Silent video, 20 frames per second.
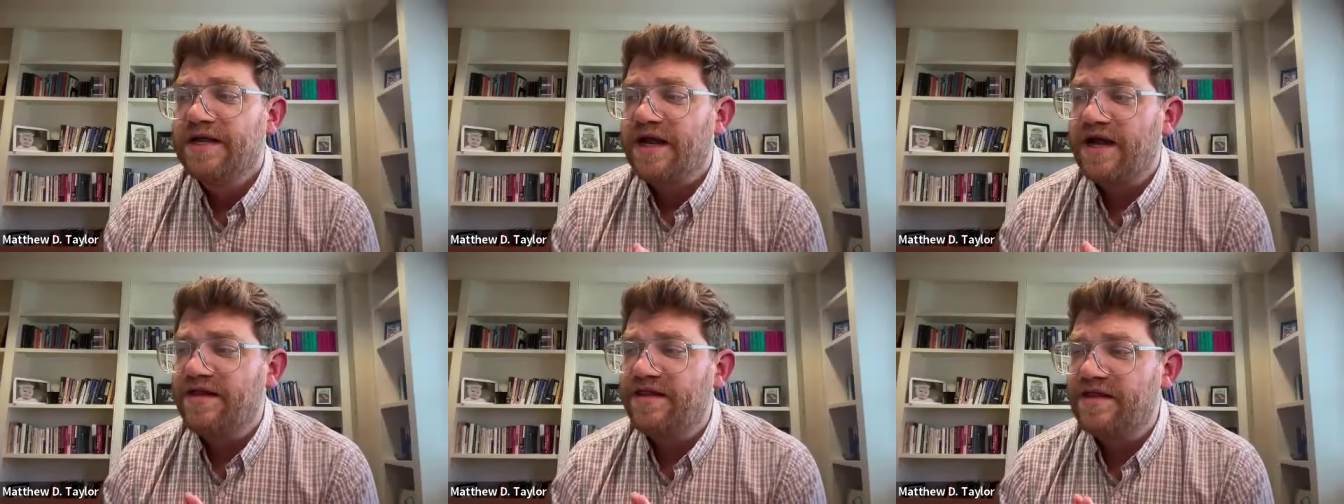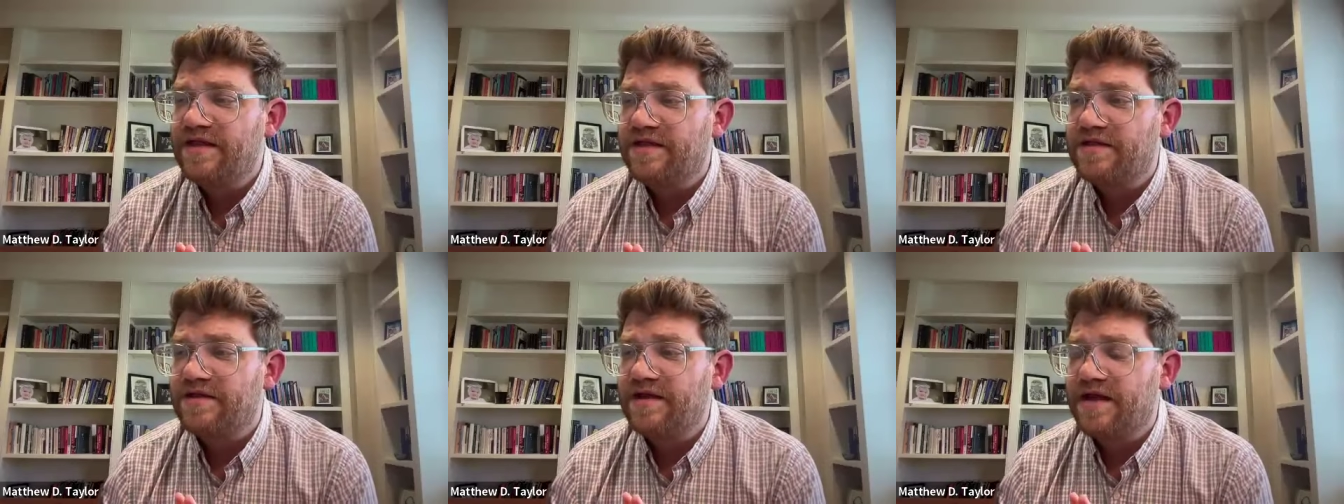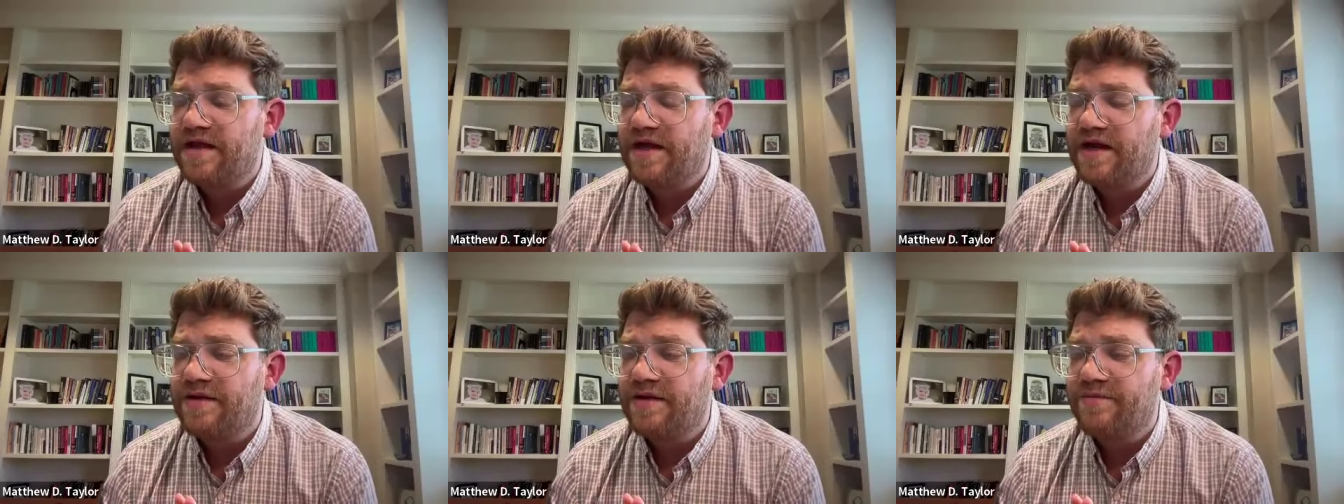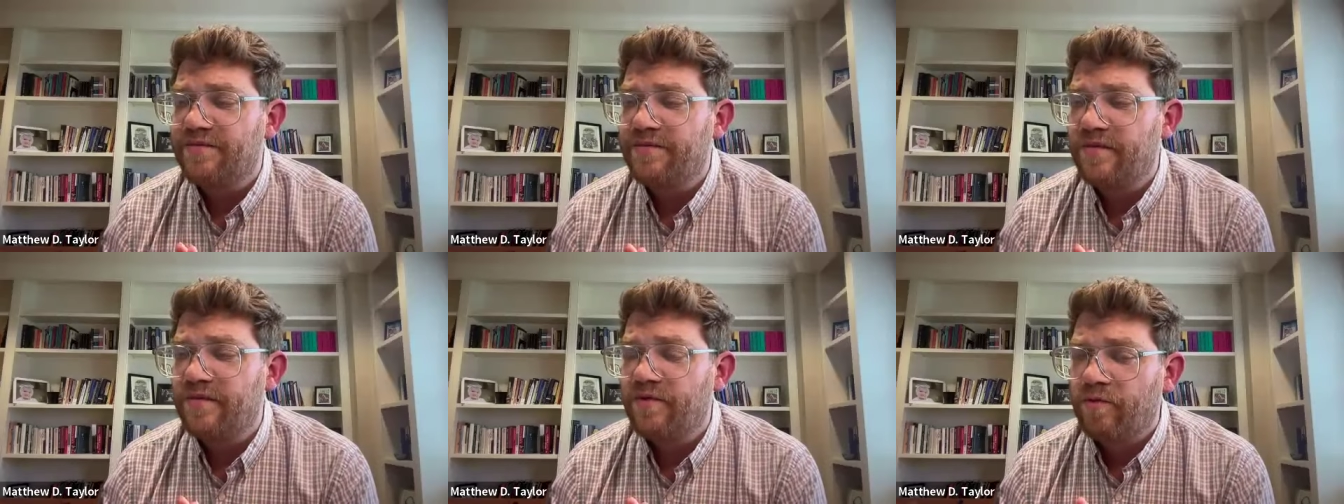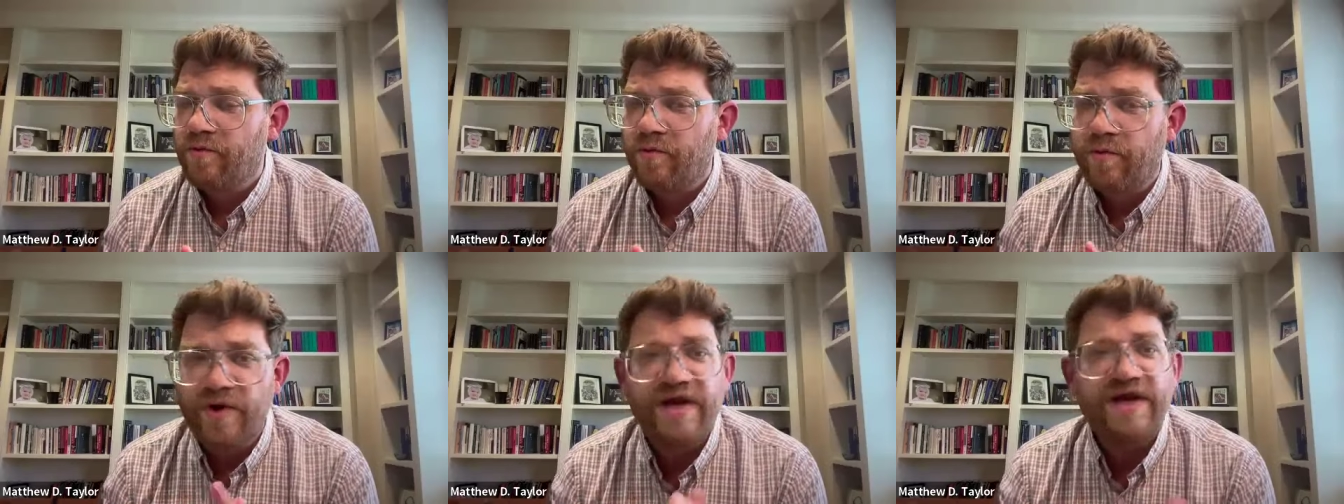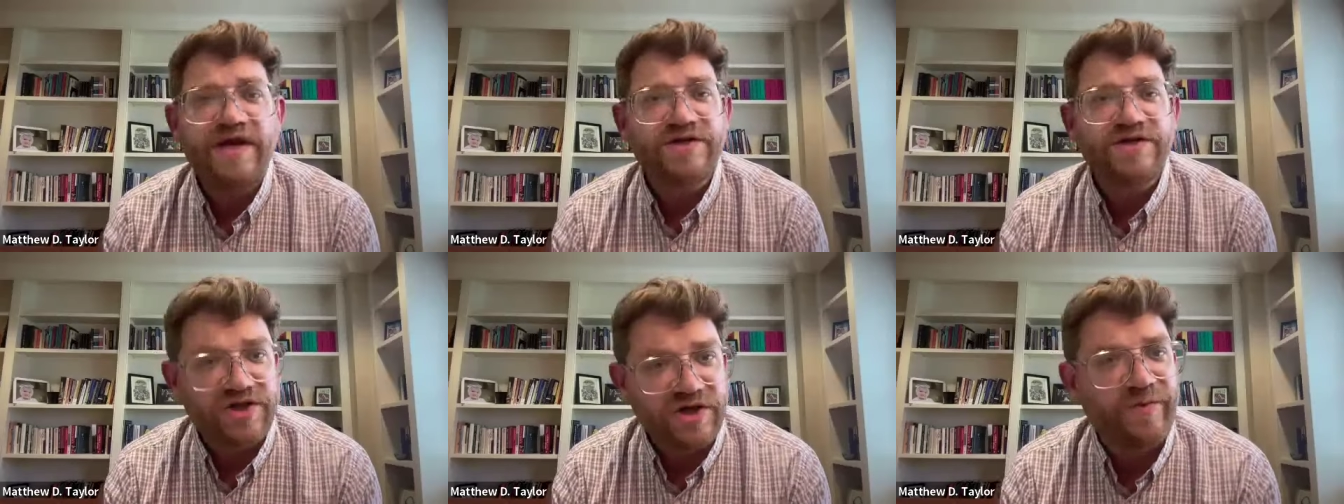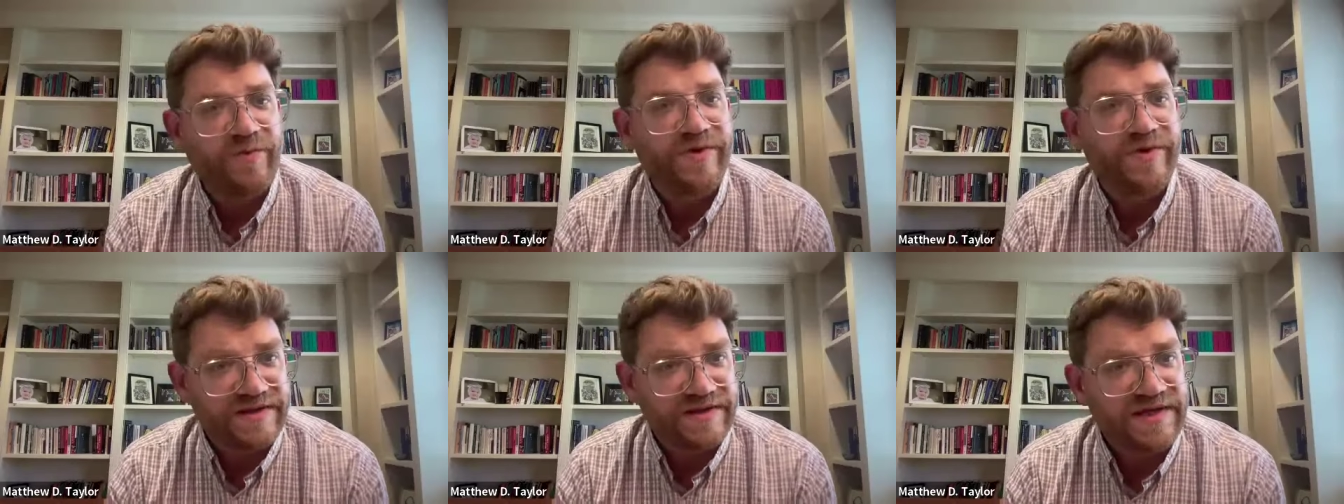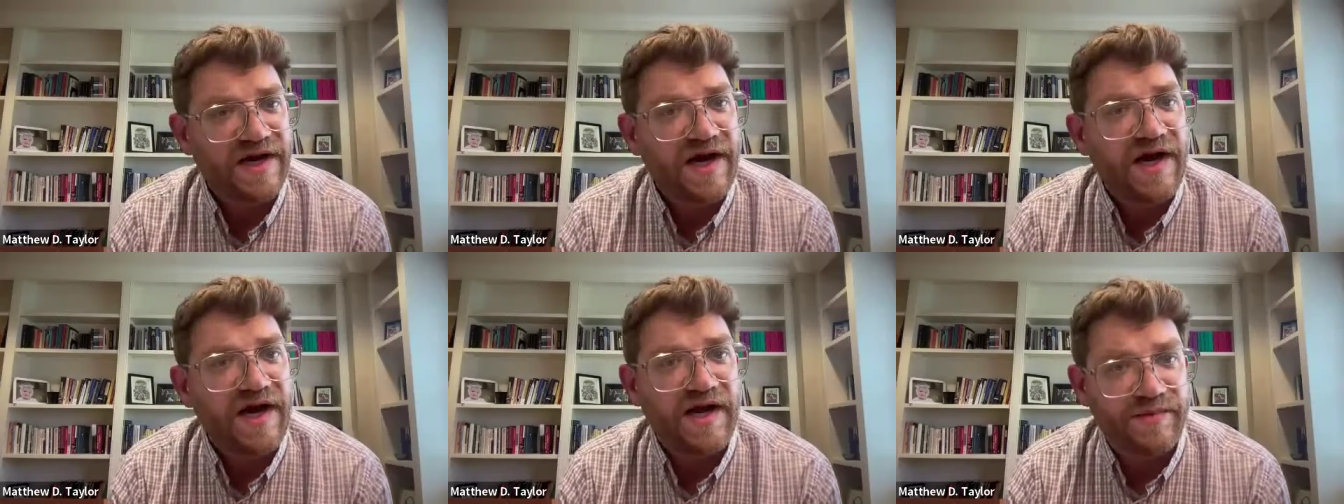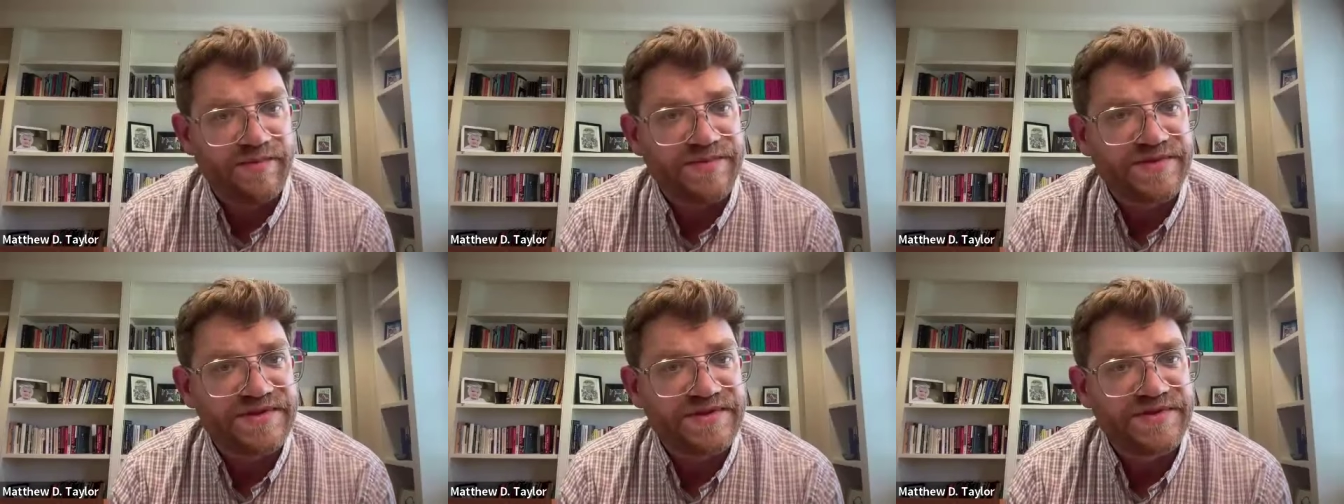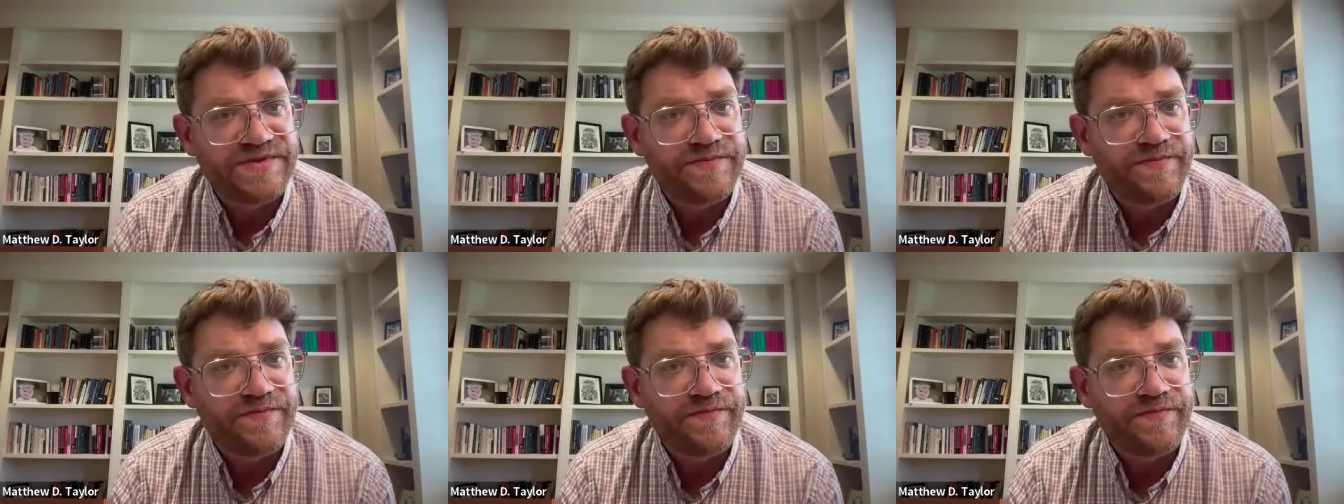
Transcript: I think, um, reinterpret the times